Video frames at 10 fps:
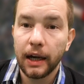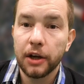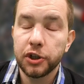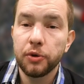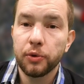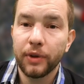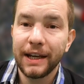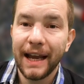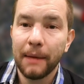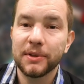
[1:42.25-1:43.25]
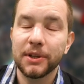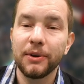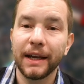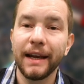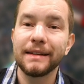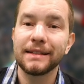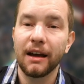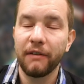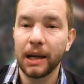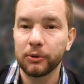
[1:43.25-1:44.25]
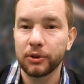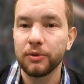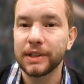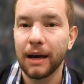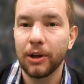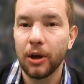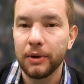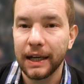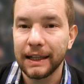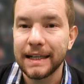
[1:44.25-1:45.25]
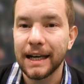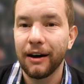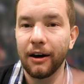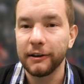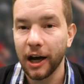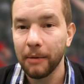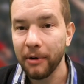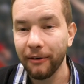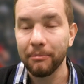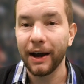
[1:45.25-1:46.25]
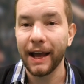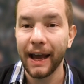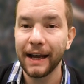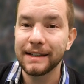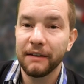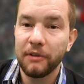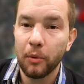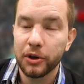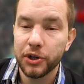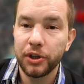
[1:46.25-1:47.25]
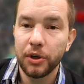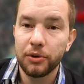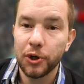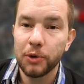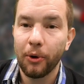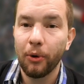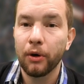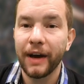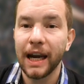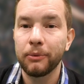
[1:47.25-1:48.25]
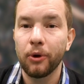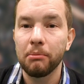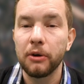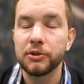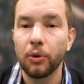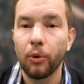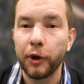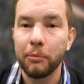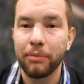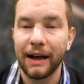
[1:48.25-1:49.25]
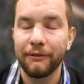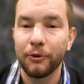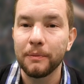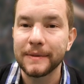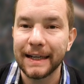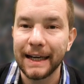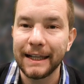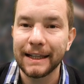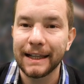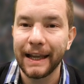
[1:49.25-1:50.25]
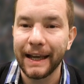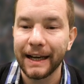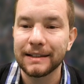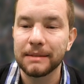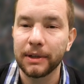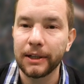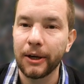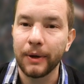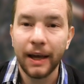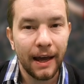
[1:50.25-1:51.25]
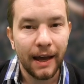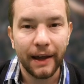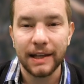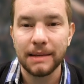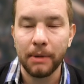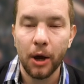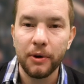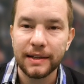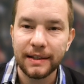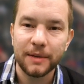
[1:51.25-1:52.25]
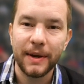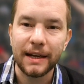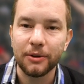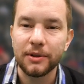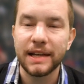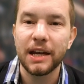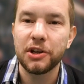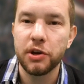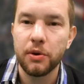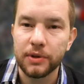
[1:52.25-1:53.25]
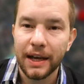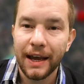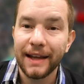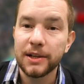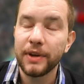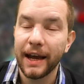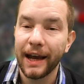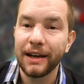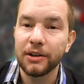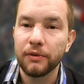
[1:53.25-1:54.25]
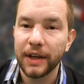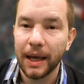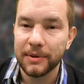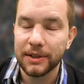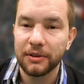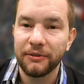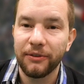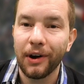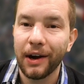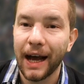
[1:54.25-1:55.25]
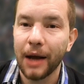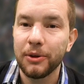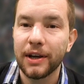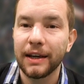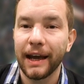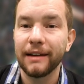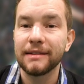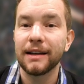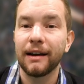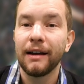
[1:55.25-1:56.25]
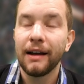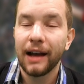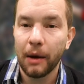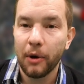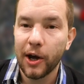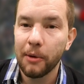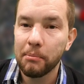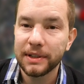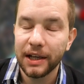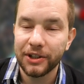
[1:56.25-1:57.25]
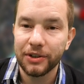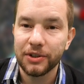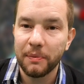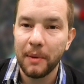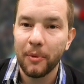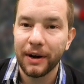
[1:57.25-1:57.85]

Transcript: And as usual then, the episode is available to download in the card above my head if you're watching on YouTube, or available on most audio platforms in the links below. And as a bonus this week, do stay tuned until the end of the episode to find out how you can enter our competition to win